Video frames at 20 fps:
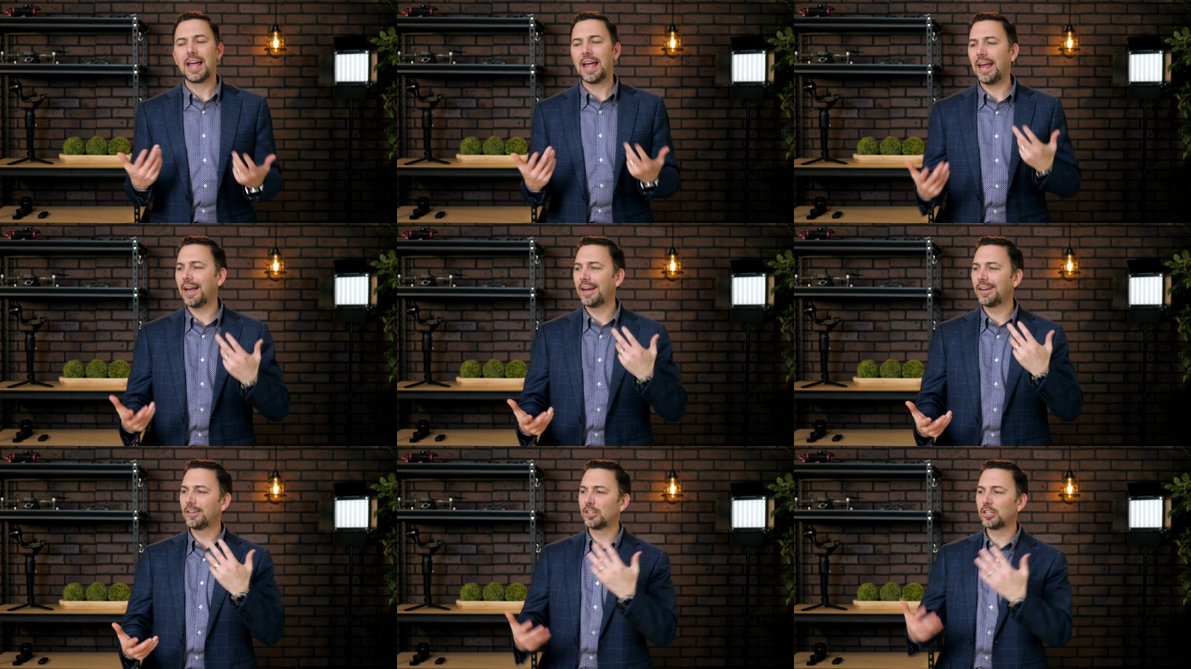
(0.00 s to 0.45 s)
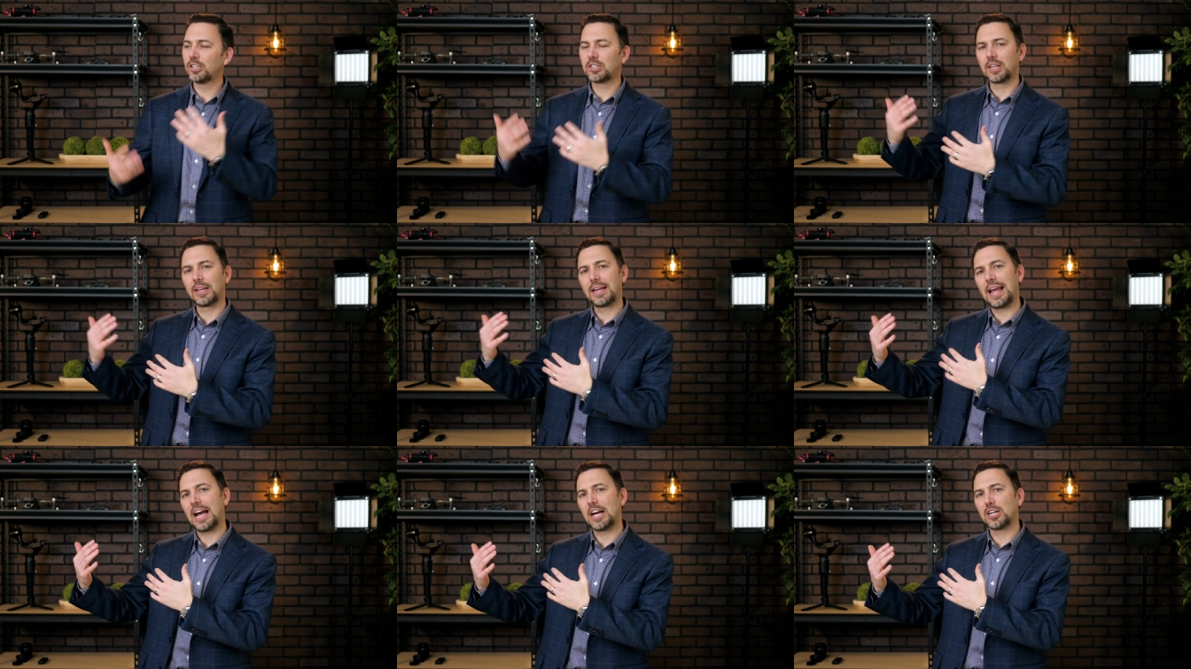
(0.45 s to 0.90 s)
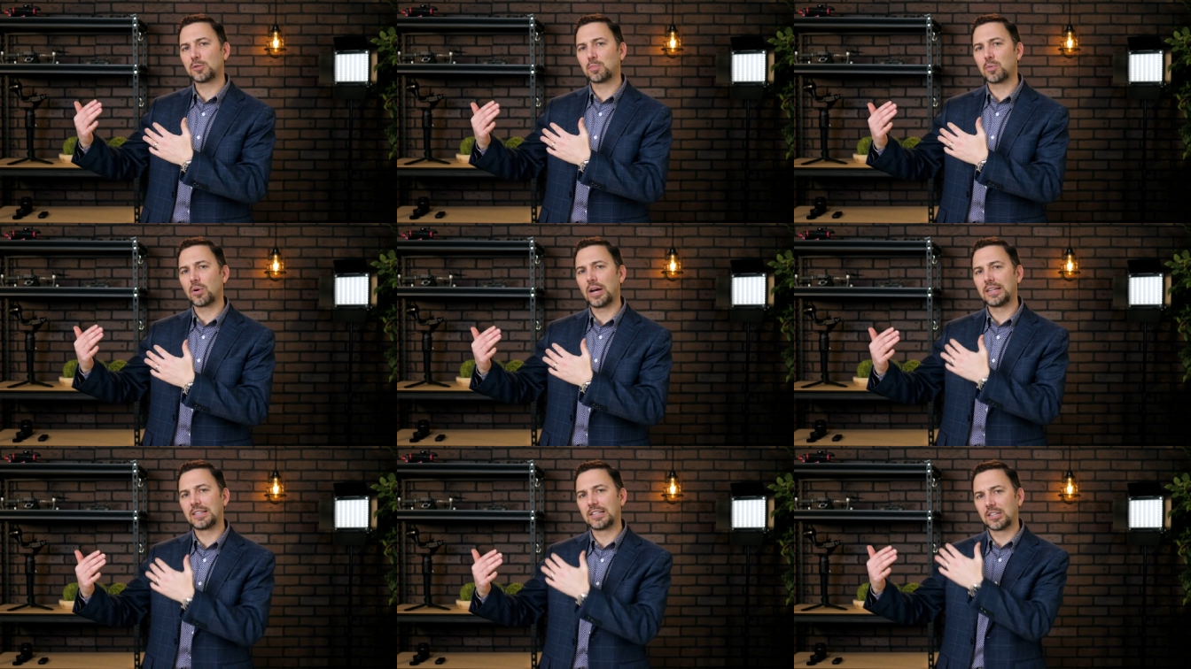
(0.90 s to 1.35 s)
hey, I noticed the cash
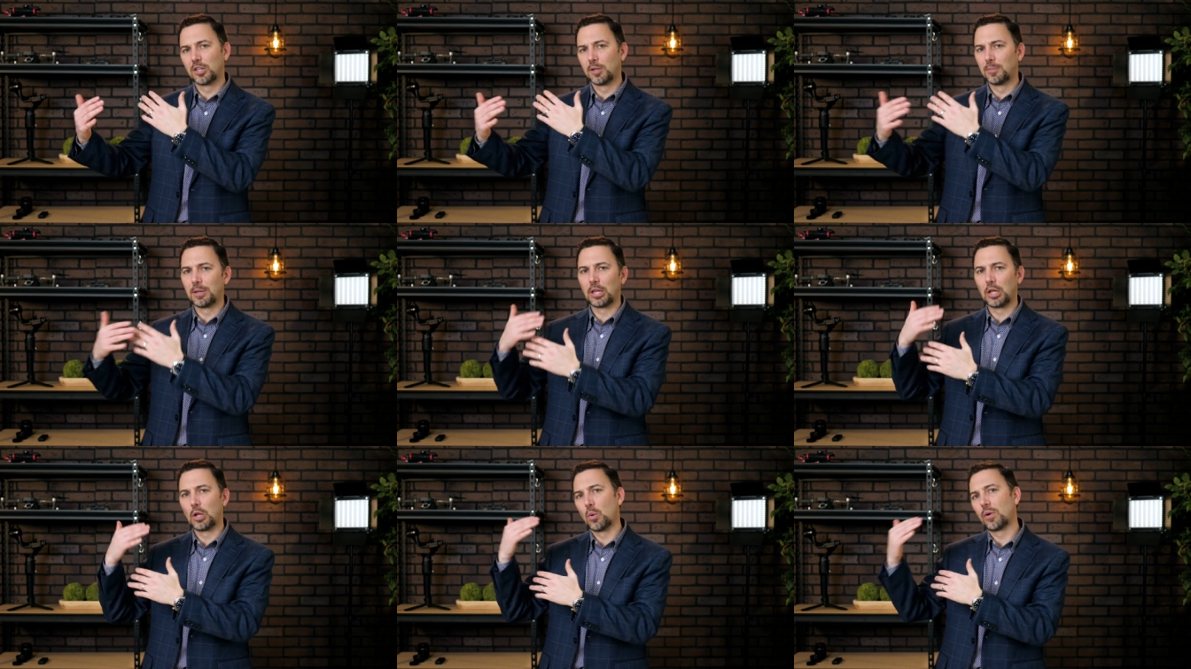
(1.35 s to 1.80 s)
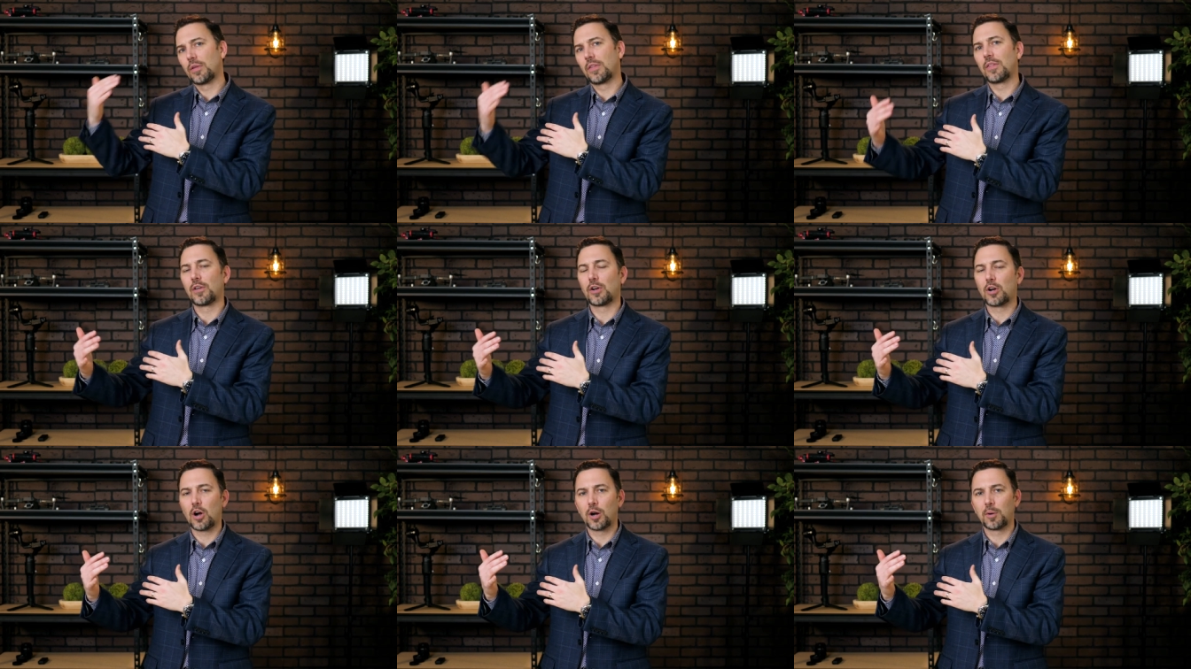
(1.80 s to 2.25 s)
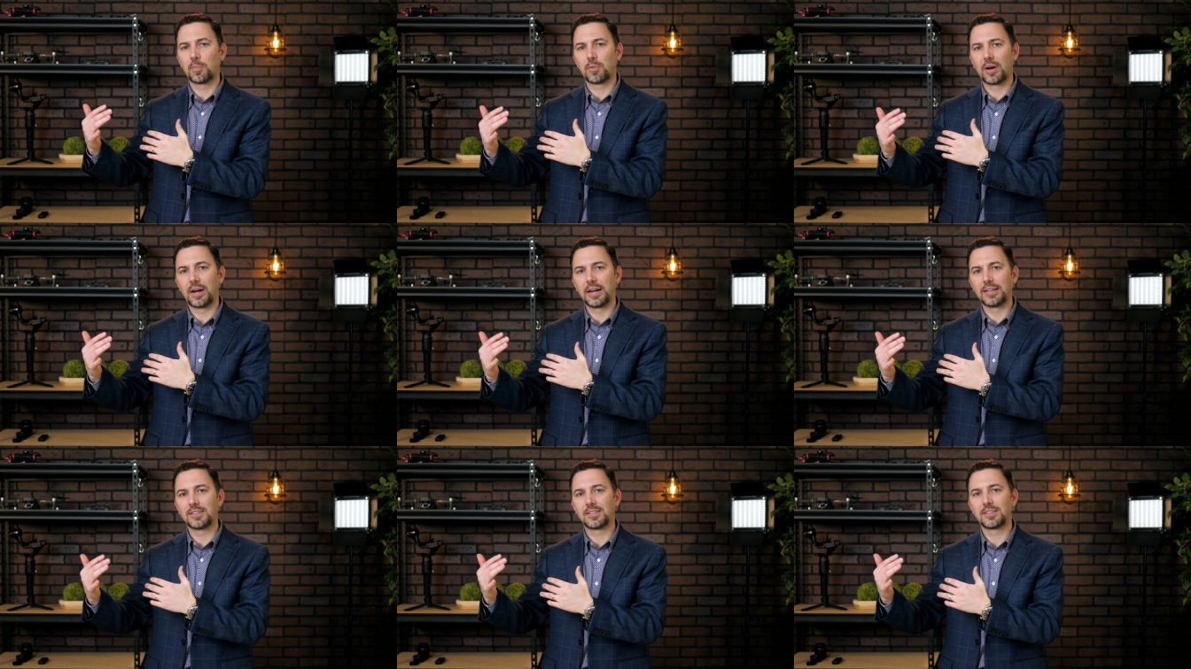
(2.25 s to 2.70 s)
price is a little bit lower than the card
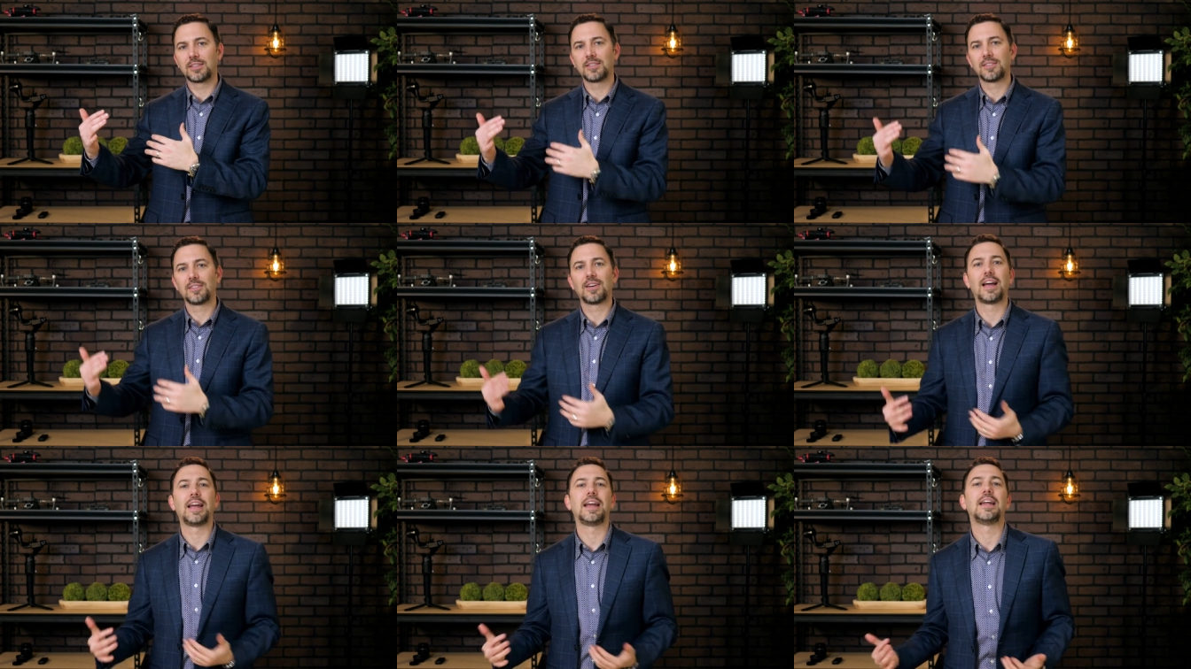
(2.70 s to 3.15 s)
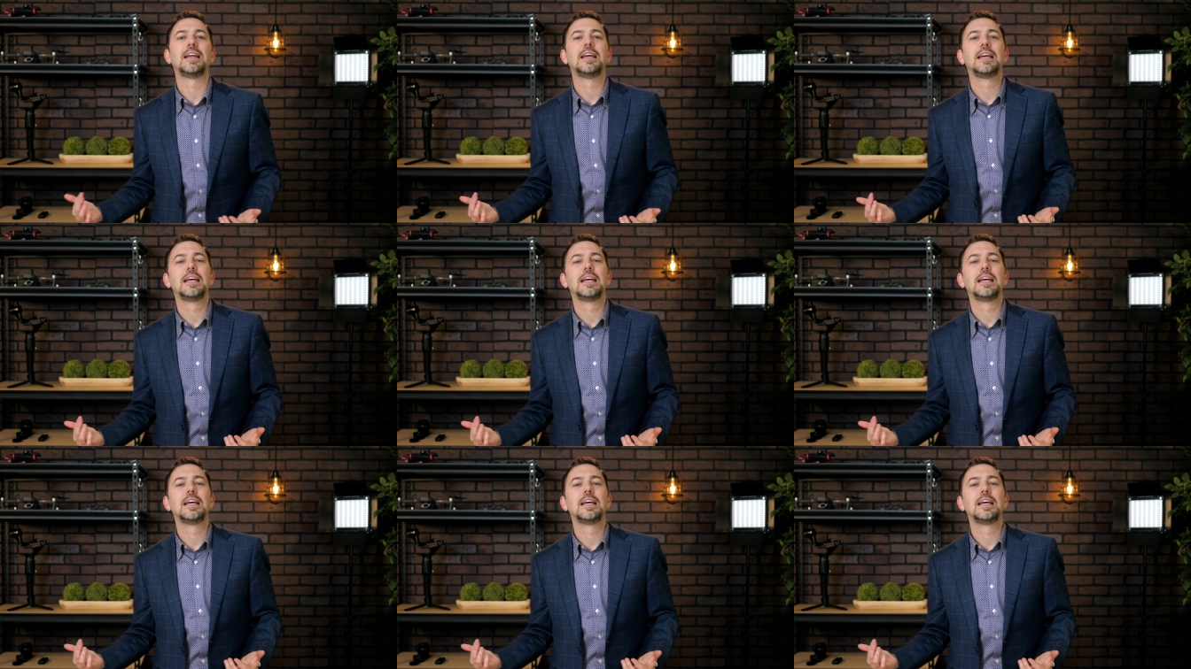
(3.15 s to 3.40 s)
price, right?